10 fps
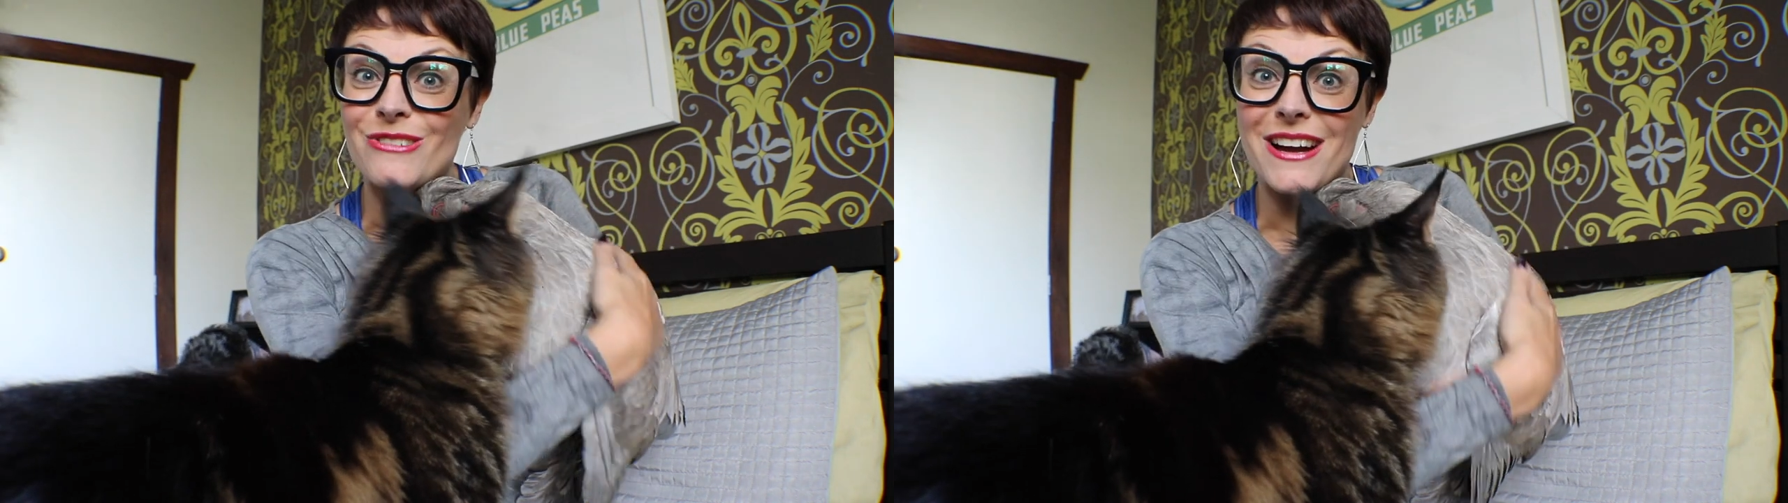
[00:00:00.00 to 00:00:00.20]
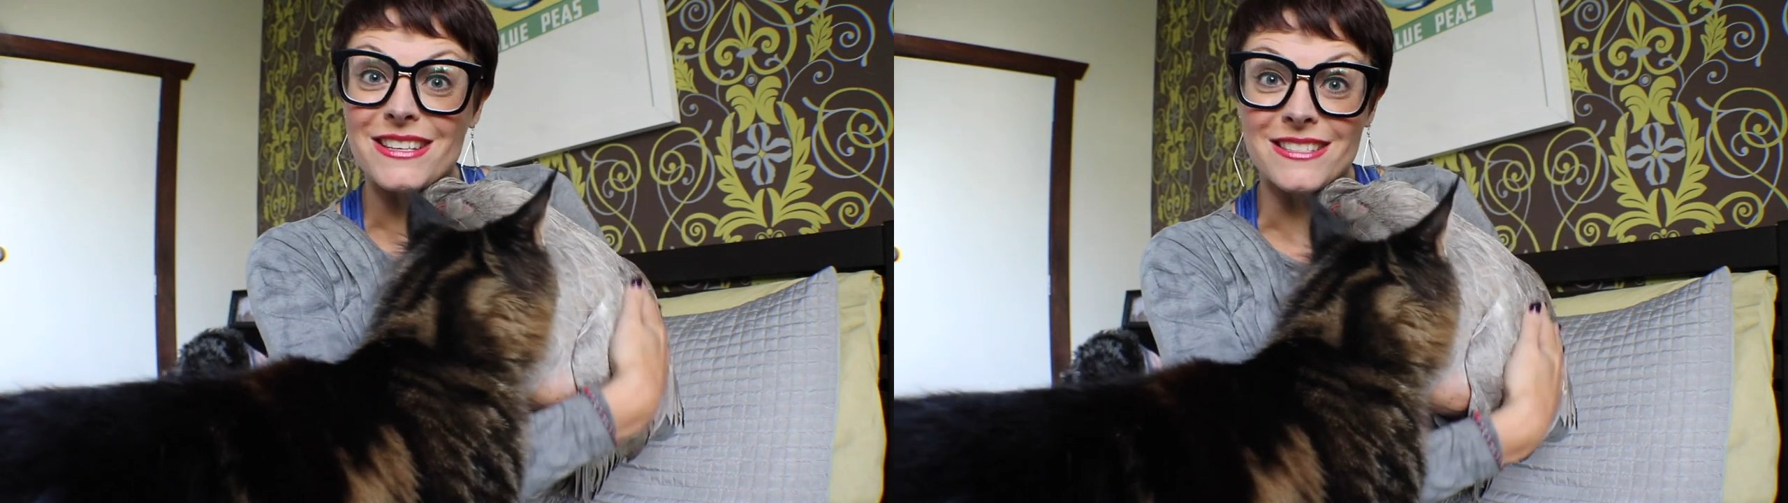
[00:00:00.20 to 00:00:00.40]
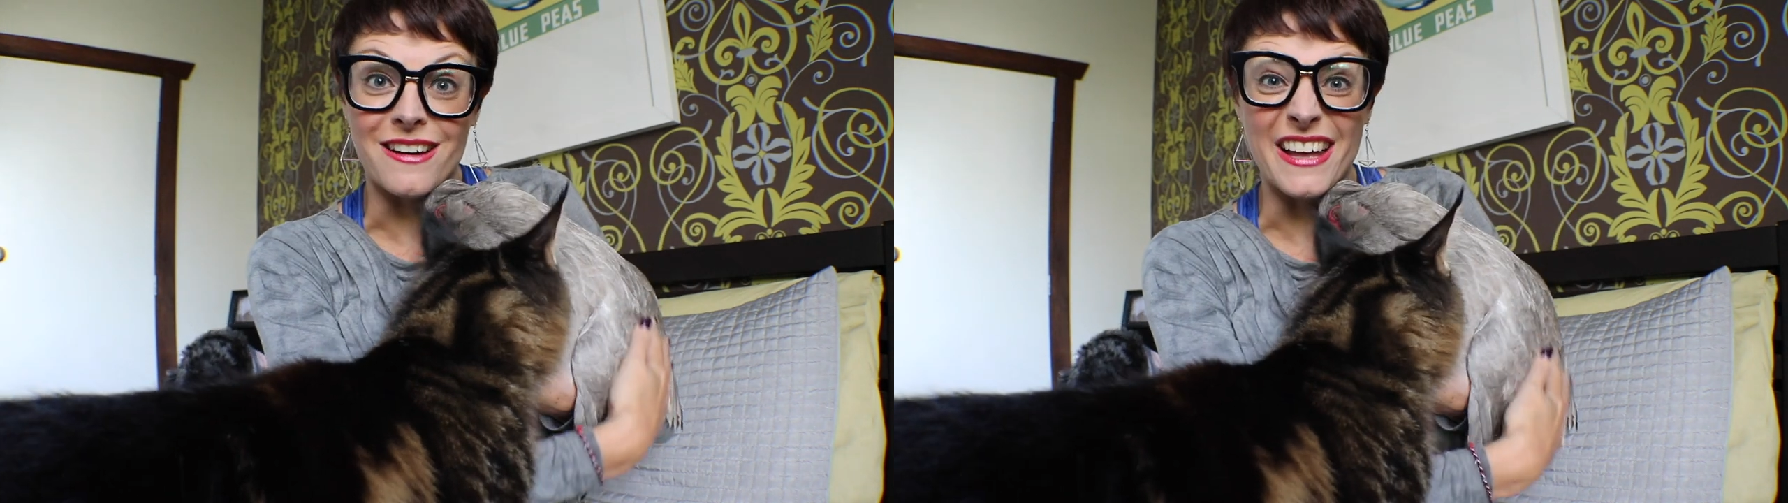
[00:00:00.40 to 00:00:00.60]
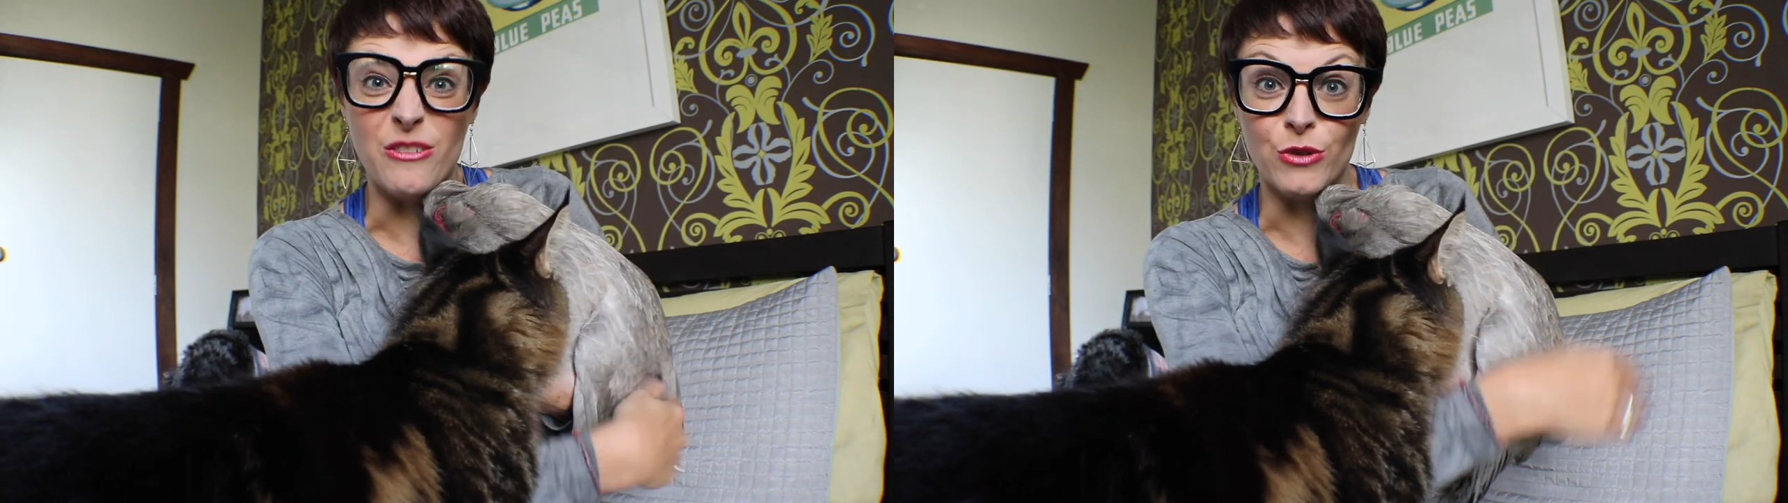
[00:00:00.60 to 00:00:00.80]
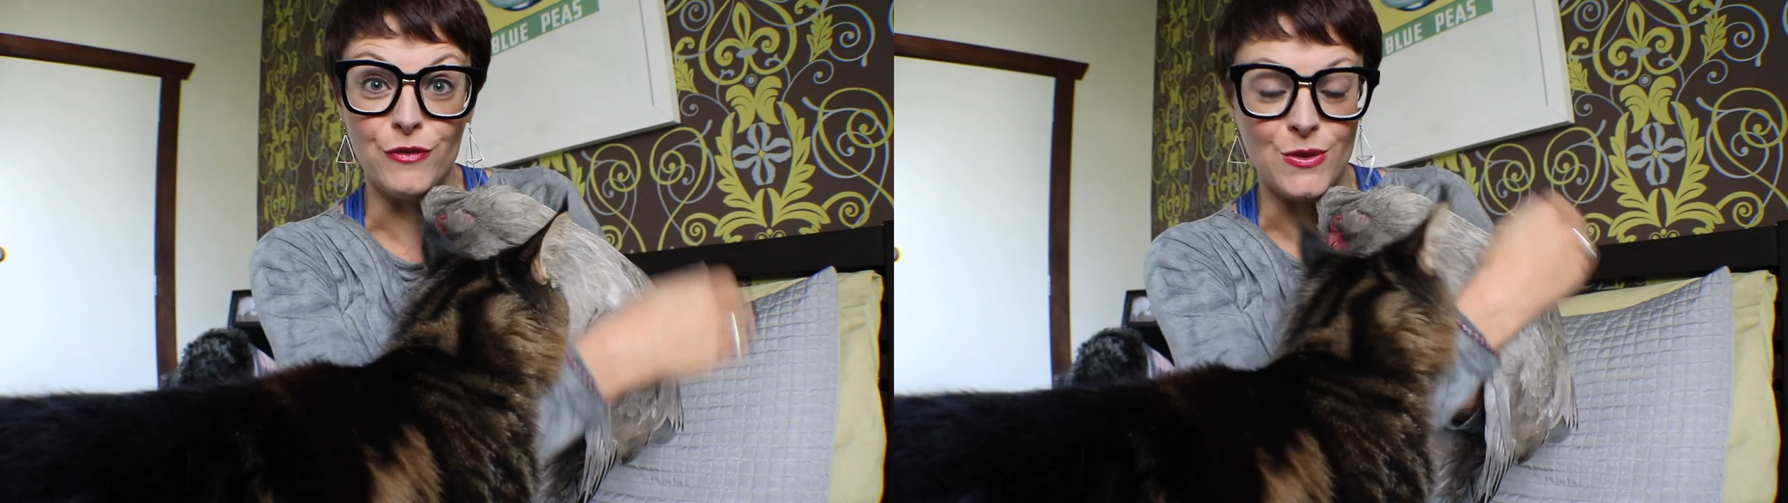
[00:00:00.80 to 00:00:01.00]
outside
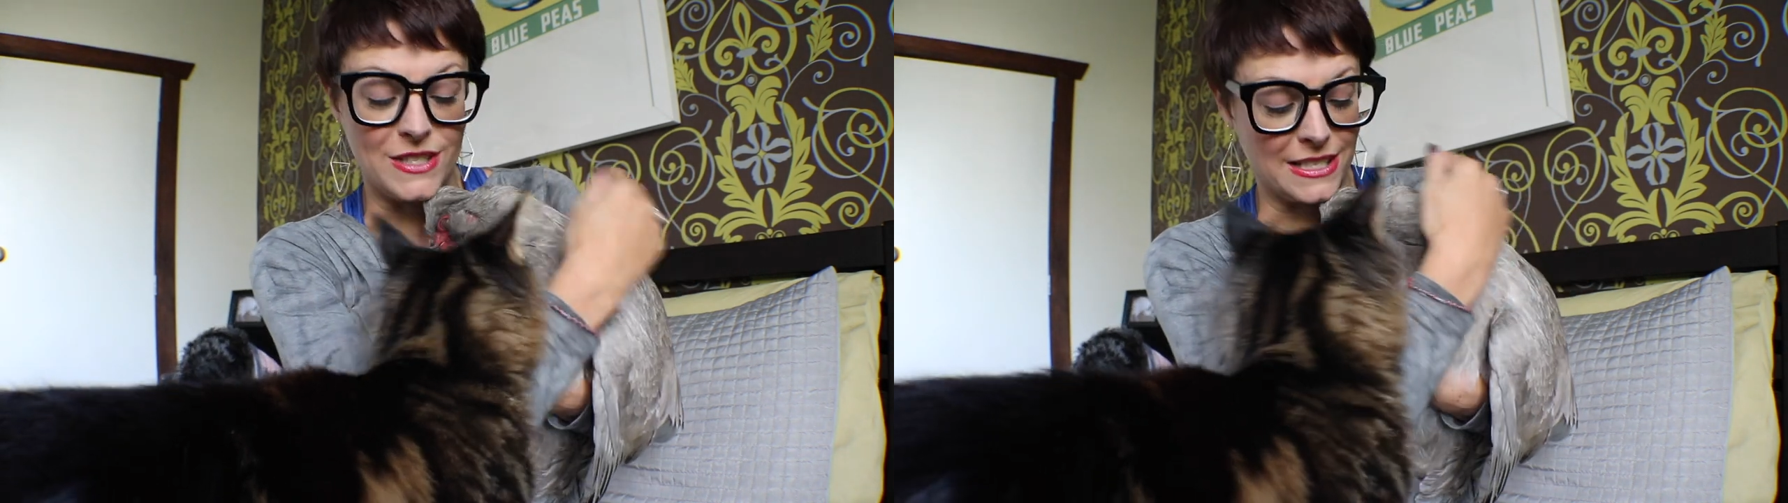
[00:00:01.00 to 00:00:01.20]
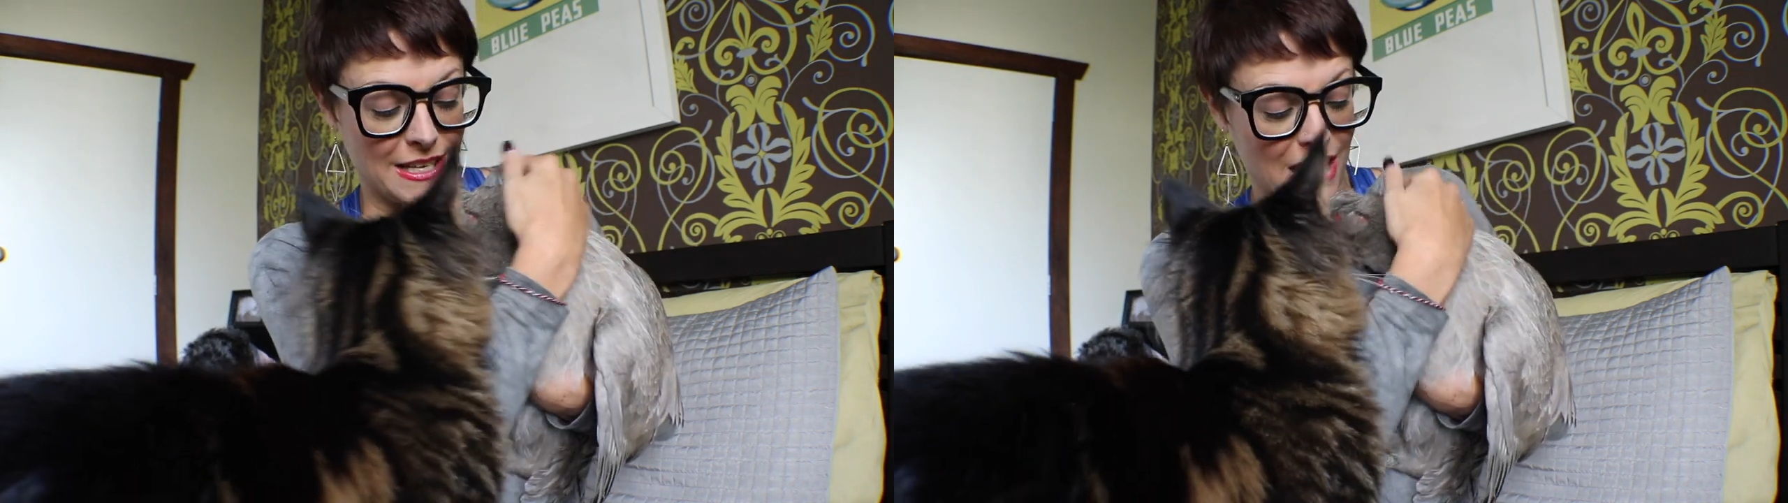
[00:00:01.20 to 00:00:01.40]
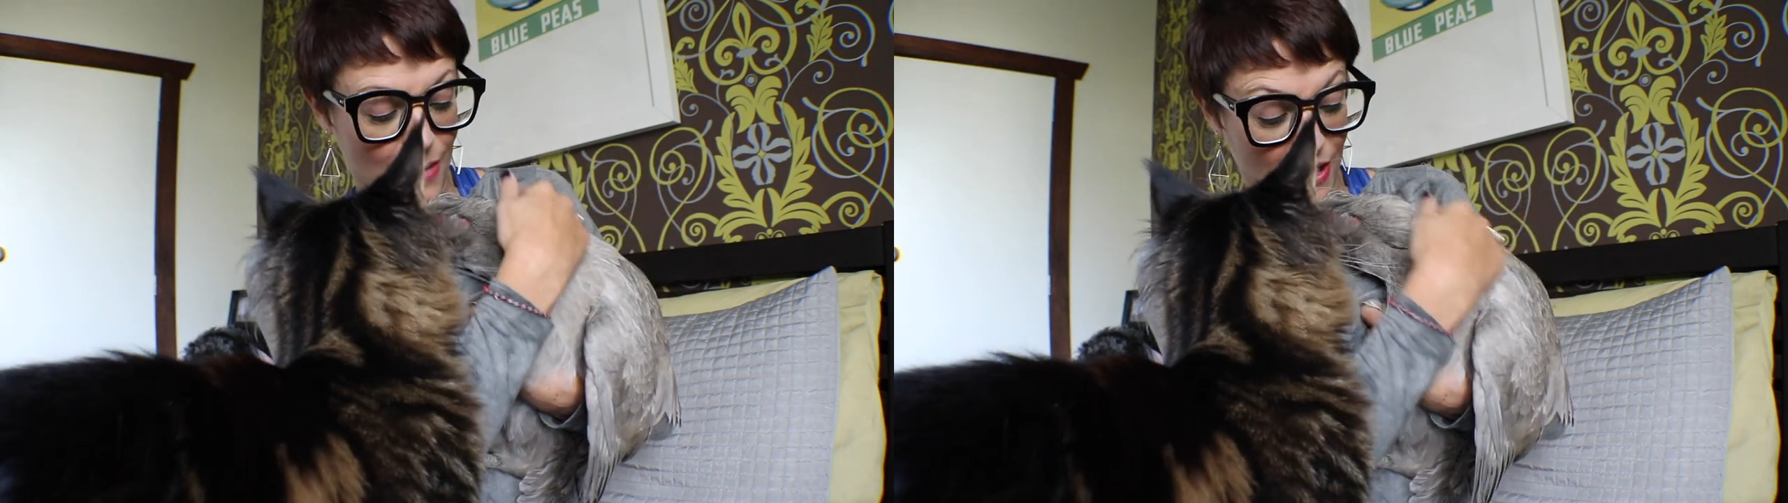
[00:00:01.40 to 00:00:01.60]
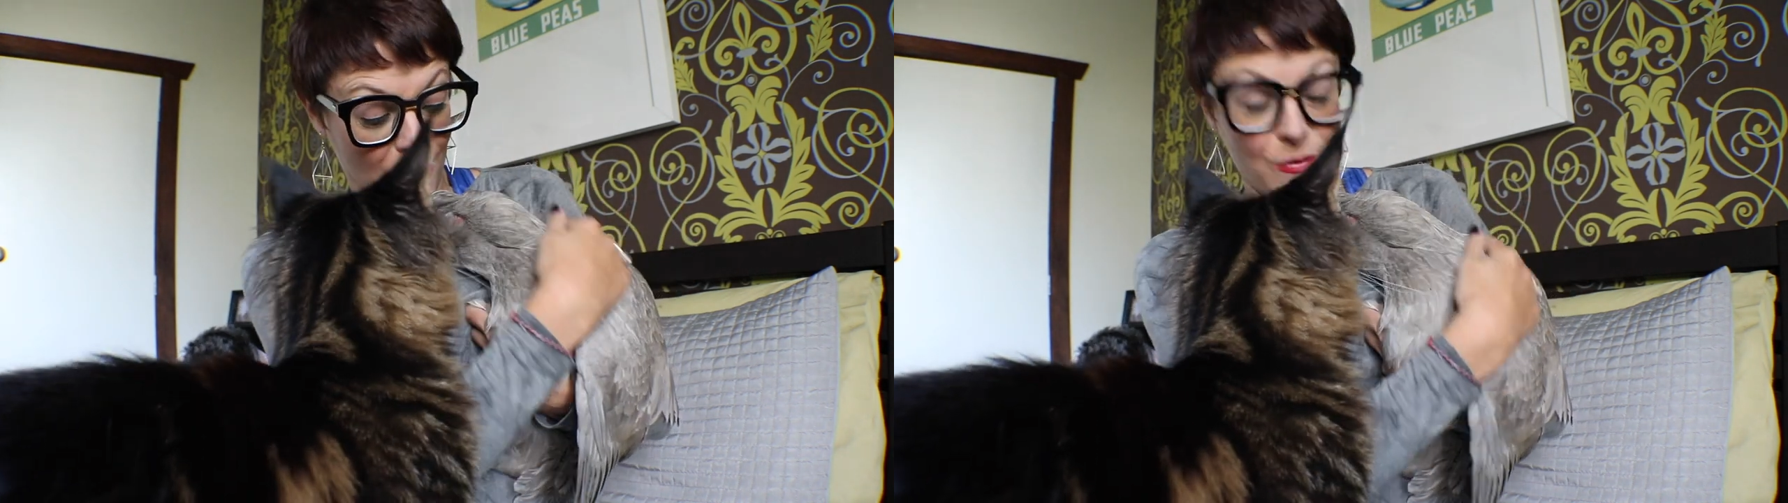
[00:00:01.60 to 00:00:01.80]
and refusing to come in,